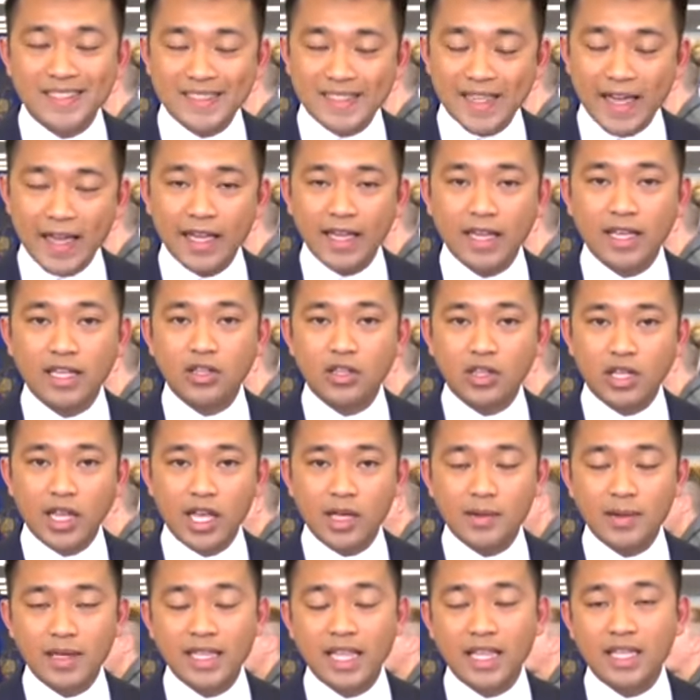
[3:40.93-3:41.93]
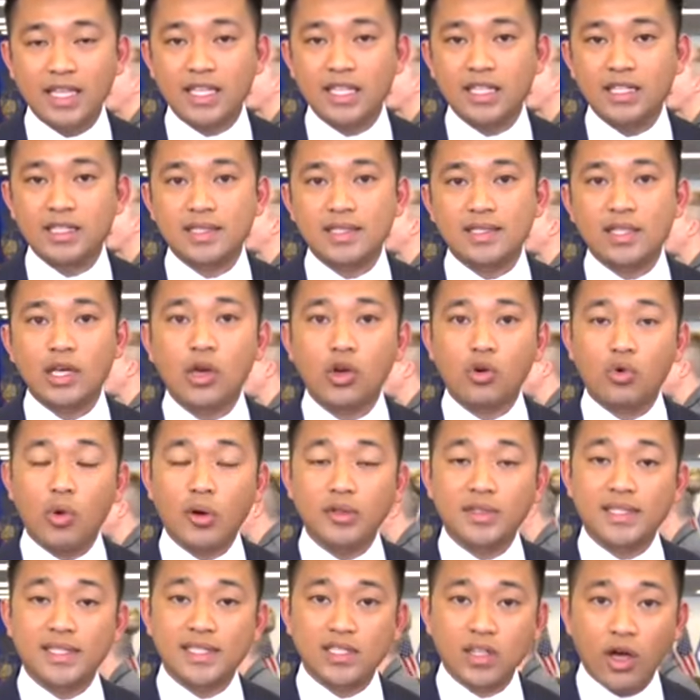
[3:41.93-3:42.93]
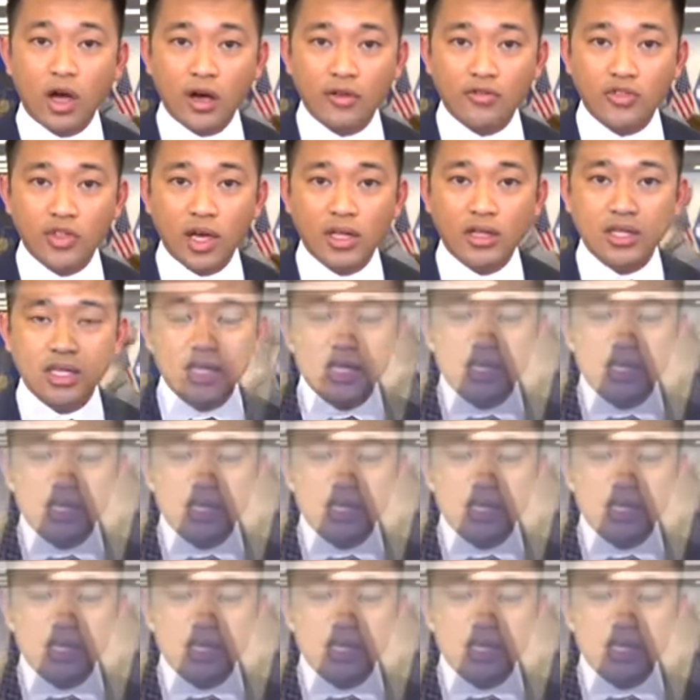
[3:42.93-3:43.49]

saying and claiming that he is, quote, soft on the